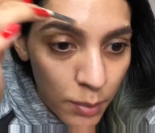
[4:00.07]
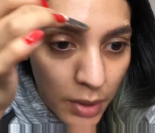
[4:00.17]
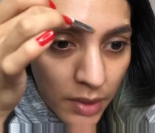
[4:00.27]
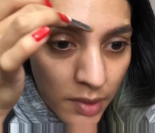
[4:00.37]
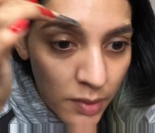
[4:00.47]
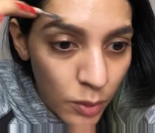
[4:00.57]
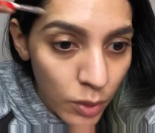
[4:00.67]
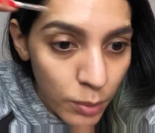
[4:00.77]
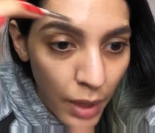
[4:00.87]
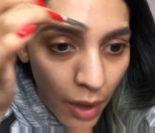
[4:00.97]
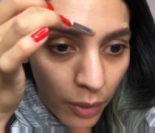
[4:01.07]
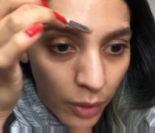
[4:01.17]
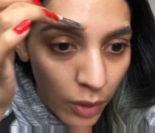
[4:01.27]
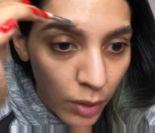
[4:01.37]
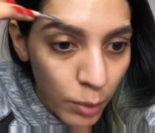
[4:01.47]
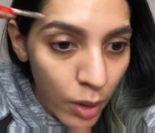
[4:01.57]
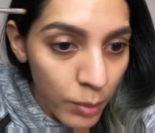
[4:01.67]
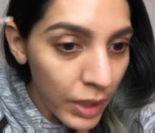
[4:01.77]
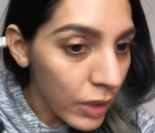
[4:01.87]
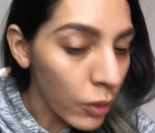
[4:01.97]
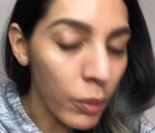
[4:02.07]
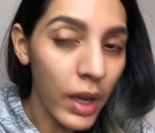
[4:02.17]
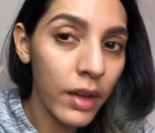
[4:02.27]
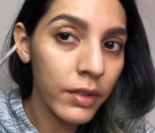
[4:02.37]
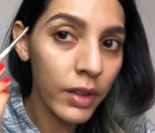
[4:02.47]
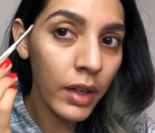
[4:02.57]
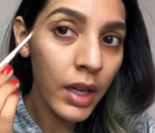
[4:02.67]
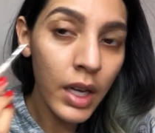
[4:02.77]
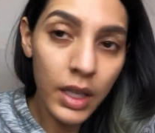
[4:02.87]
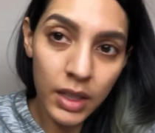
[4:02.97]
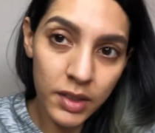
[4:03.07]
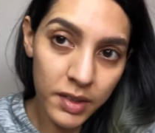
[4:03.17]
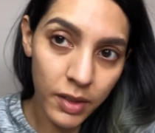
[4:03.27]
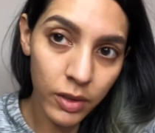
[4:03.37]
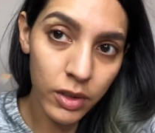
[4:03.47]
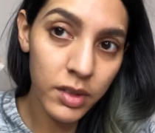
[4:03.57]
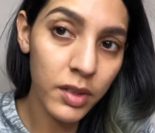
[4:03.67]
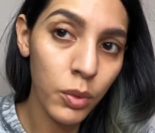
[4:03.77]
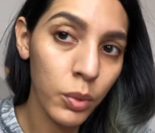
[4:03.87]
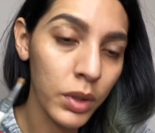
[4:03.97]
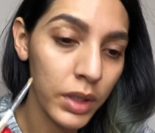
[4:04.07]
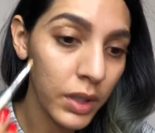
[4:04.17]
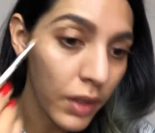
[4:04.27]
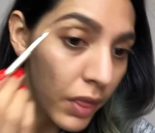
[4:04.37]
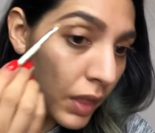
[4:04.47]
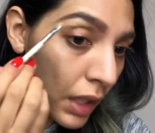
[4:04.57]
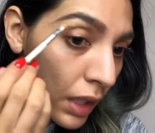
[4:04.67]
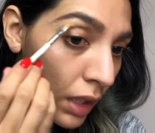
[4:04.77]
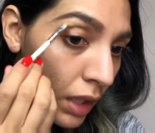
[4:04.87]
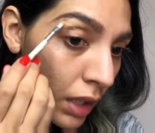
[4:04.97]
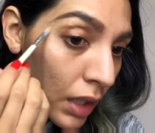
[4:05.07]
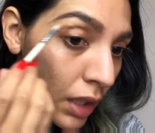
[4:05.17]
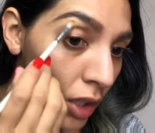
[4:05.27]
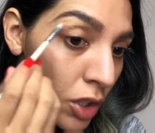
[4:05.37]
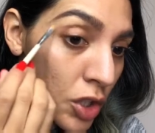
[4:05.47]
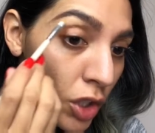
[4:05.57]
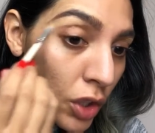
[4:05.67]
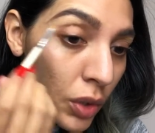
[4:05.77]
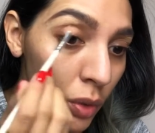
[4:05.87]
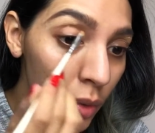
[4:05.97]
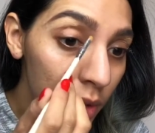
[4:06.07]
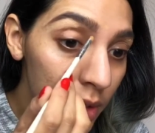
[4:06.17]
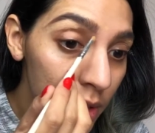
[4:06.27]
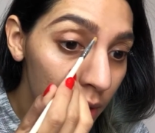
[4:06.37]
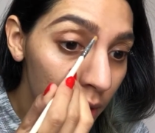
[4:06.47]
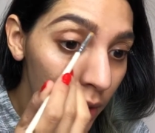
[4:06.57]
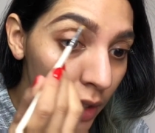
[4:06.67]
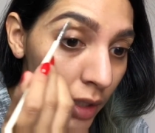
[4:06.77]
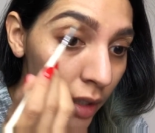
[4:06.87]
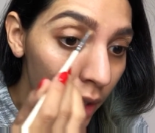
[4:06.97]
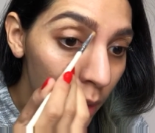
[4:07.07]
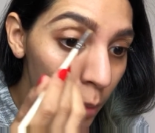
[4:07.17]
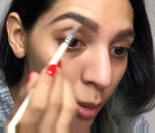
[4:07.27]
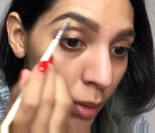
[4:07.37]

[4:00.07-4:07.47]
pencil or powder or pomade or whatever, concealer is a really good thing to use to clean it up.